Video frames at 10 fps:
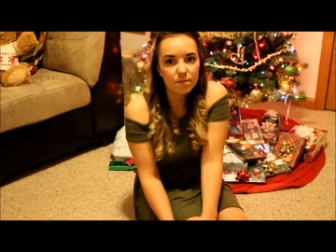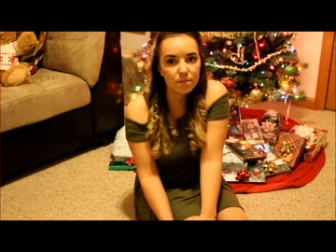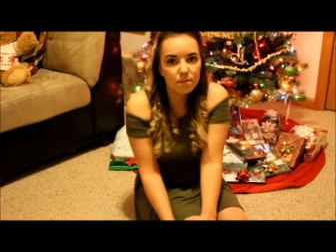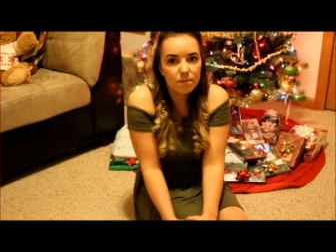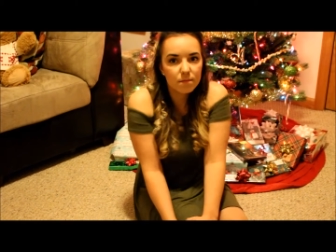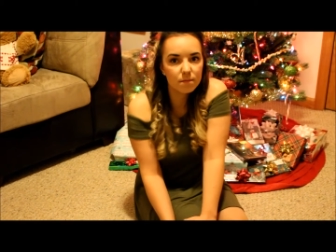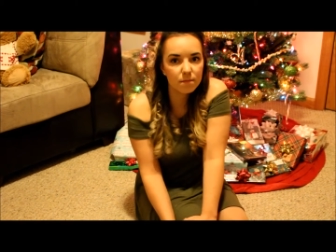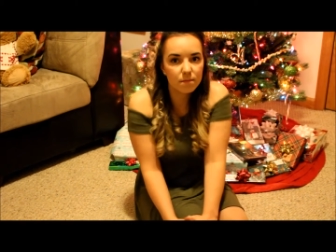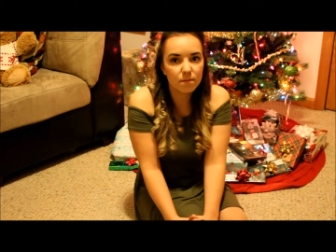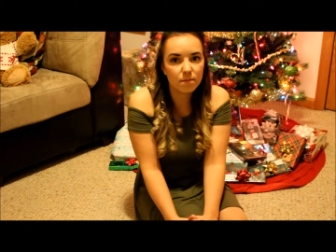
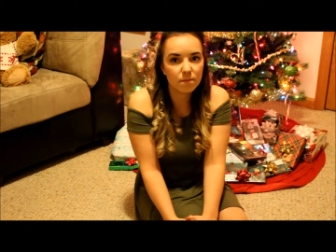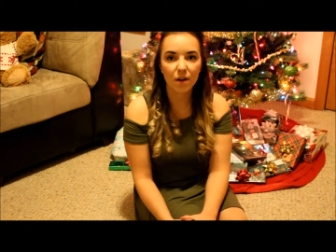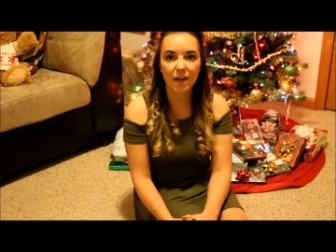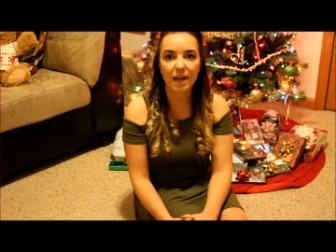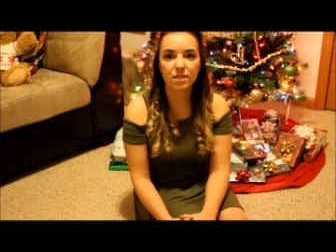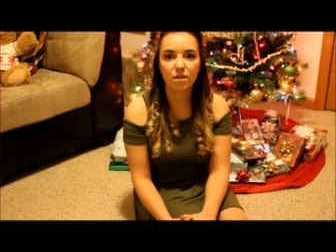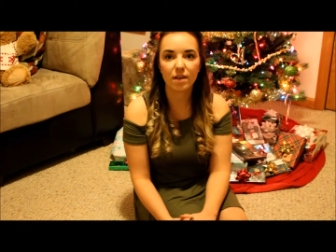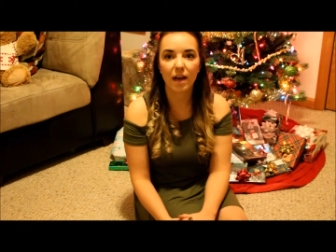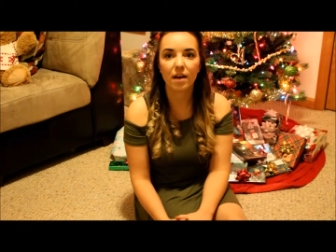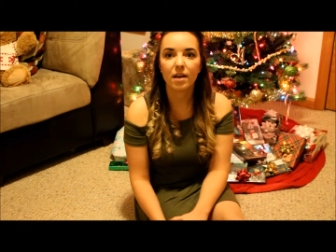Alright guys, so
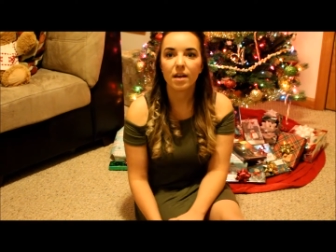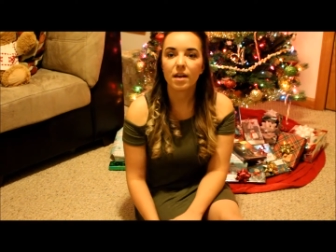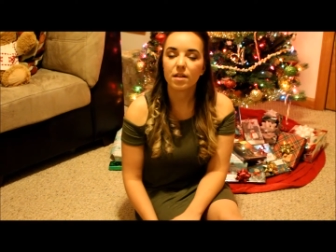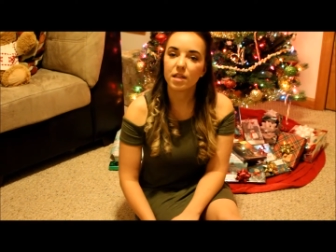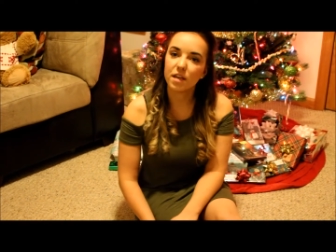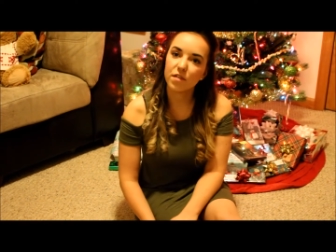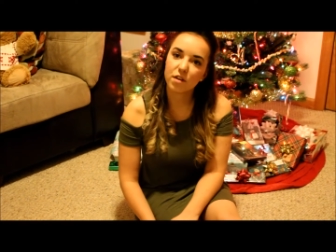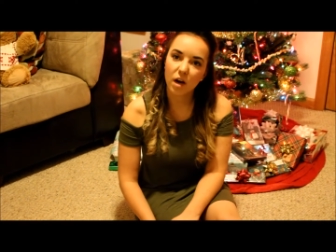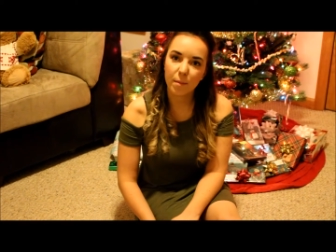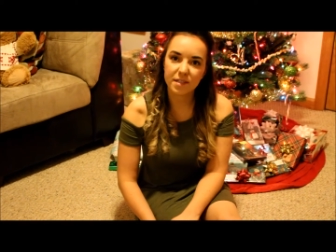yeah, leave your
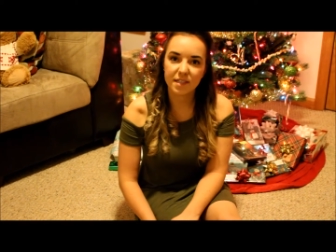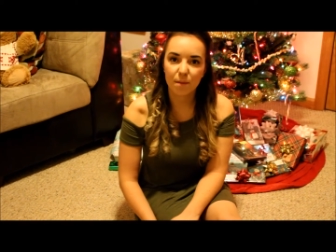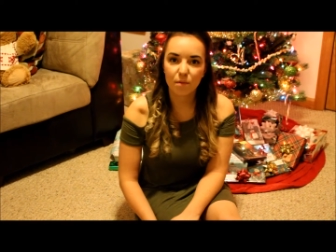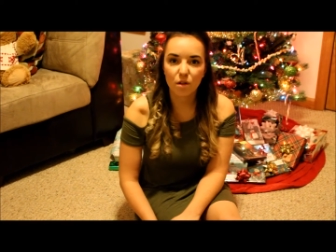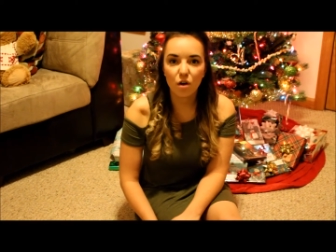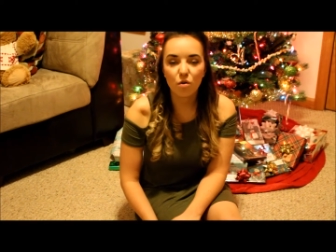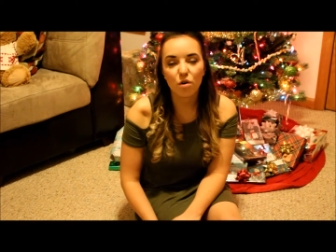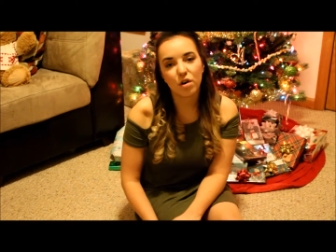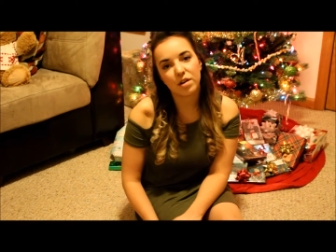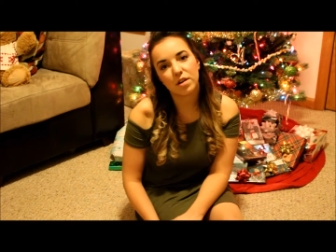comments down below
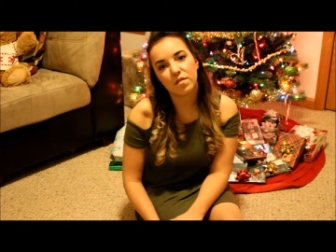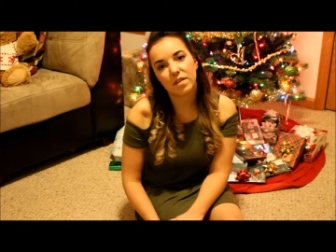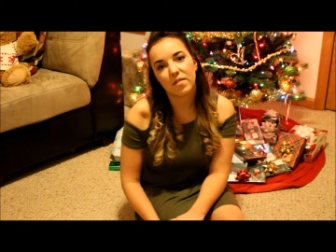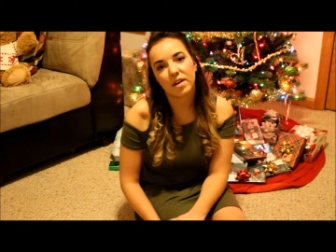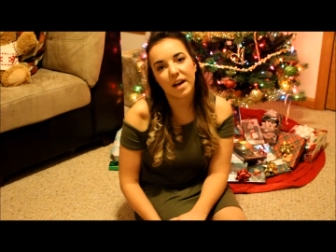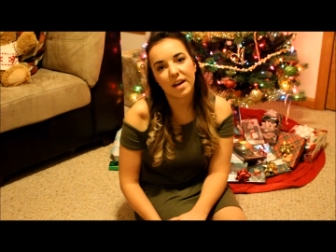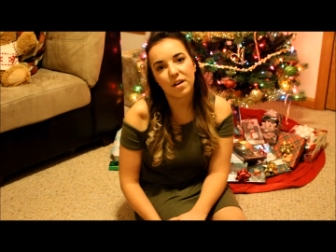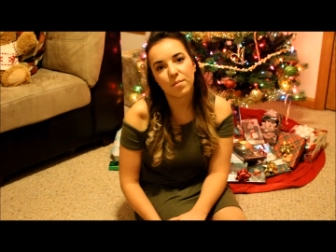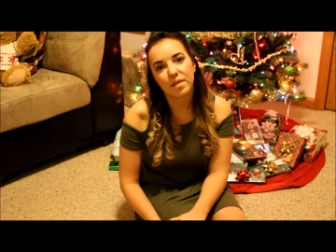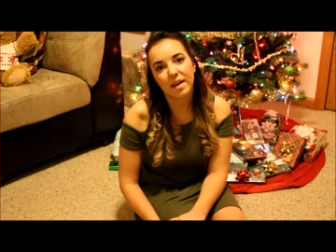on your favorite
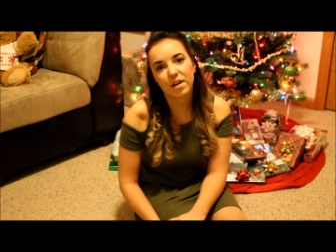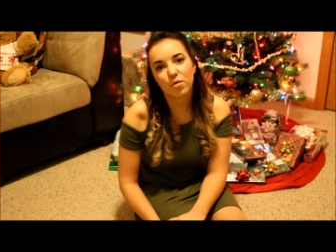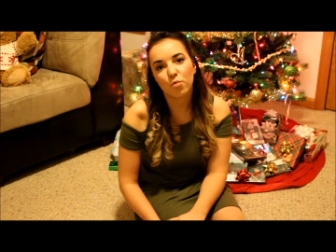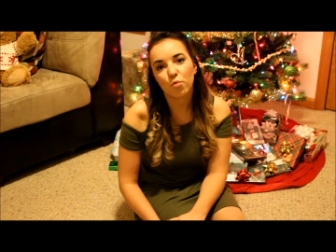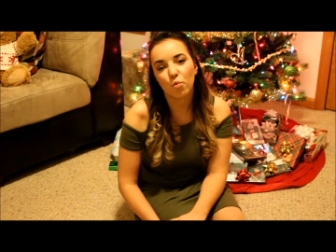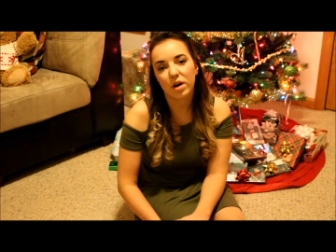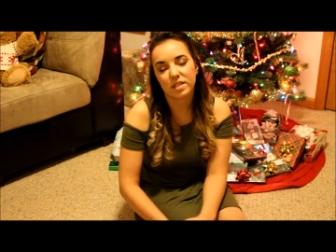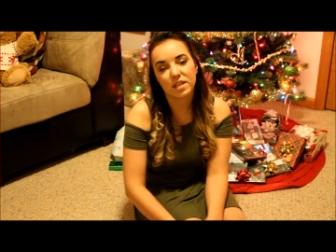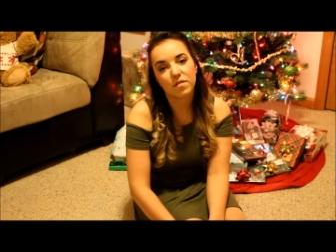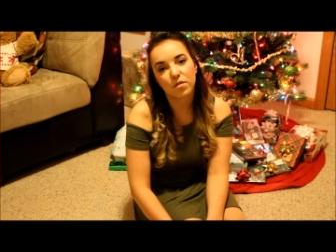item that you're
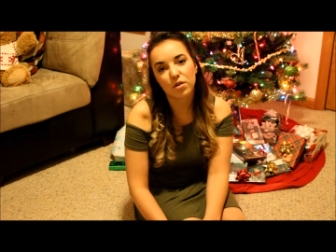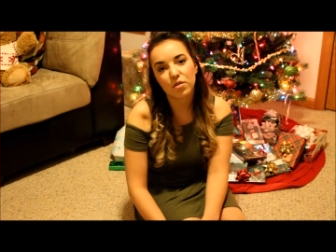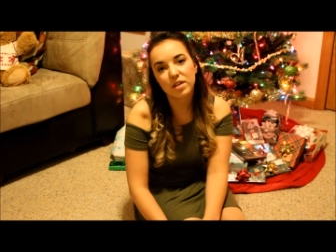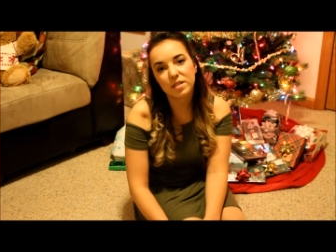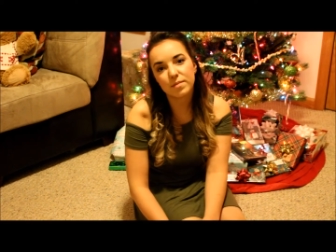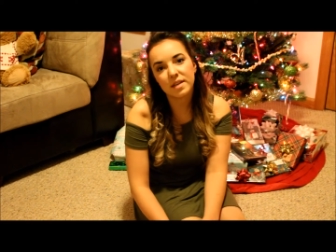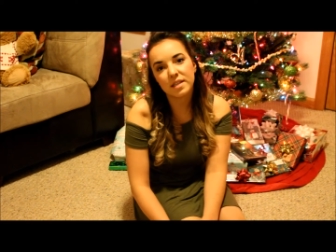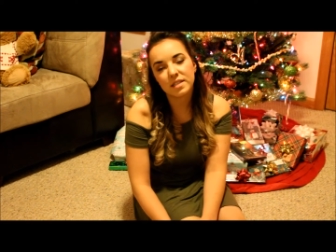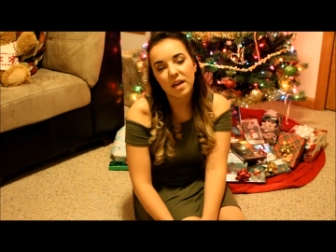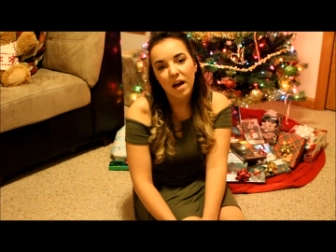wanting for Christmas.